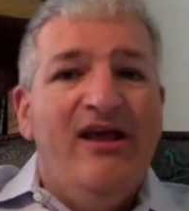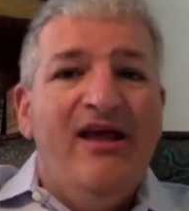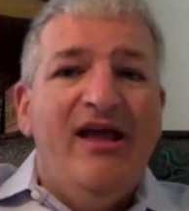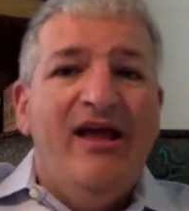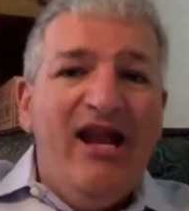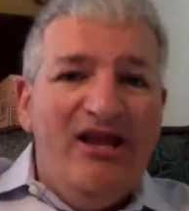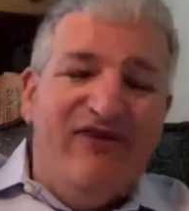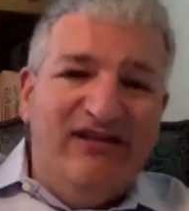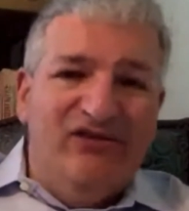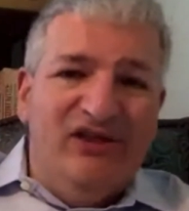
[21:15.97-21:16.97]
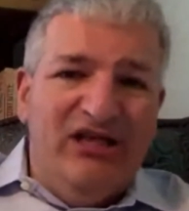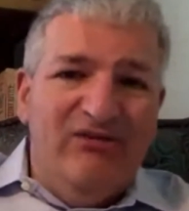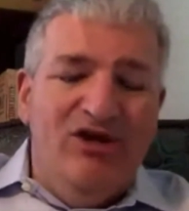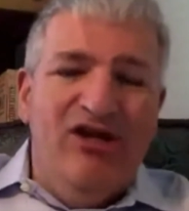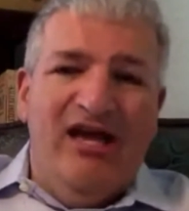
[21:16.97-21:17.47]
How do you effectively
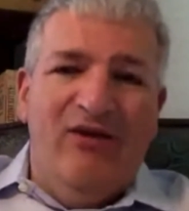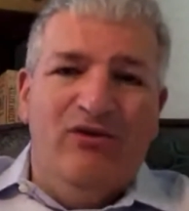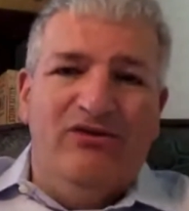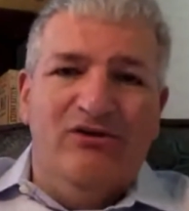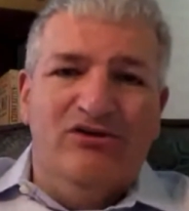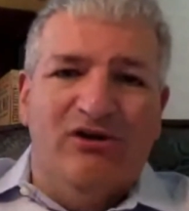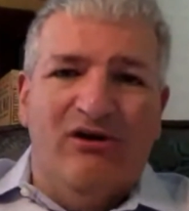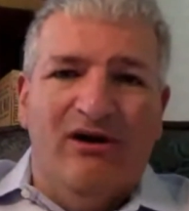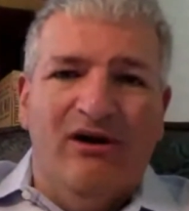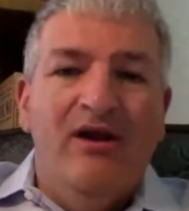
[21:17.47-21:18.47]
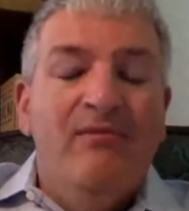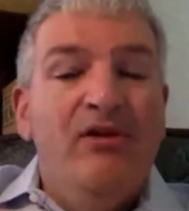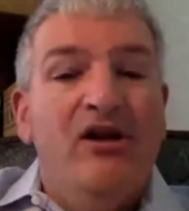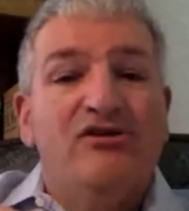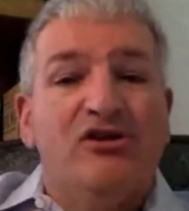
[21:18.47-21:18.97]
communicate what those are, but
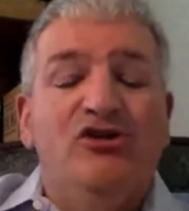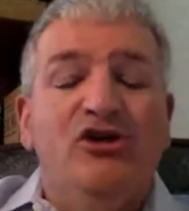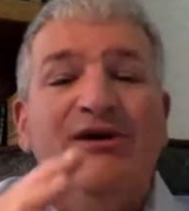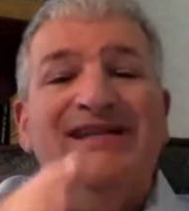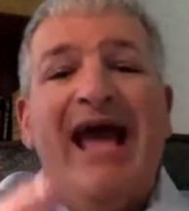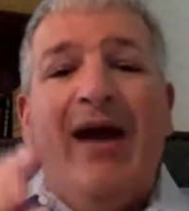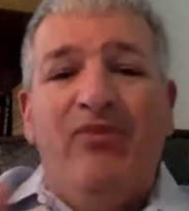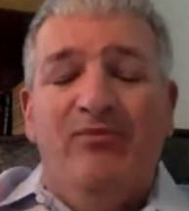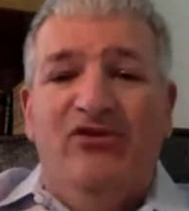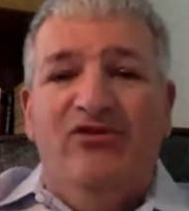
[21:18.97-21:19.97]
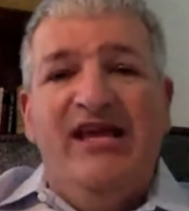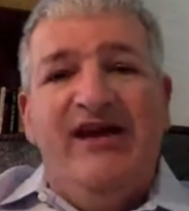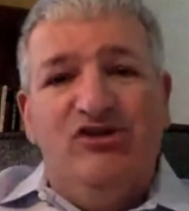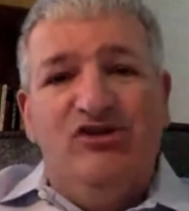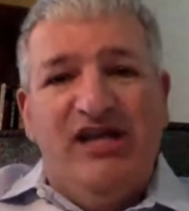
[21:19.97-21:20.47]
also to adapt them to the
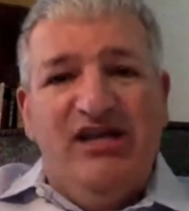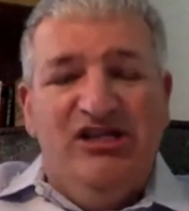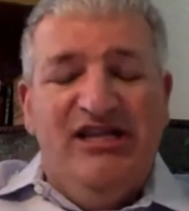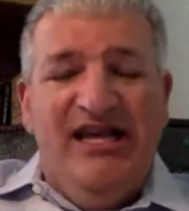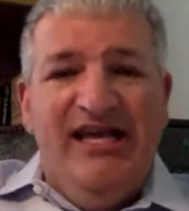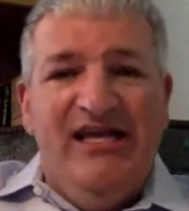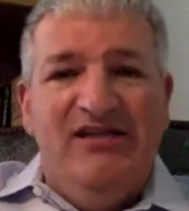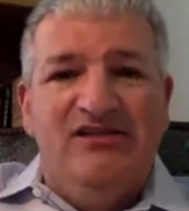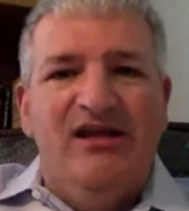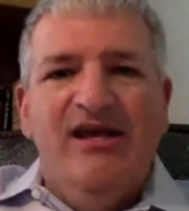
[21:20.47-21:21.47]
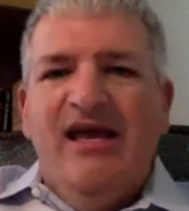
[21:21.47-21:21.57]
ever-changing needs?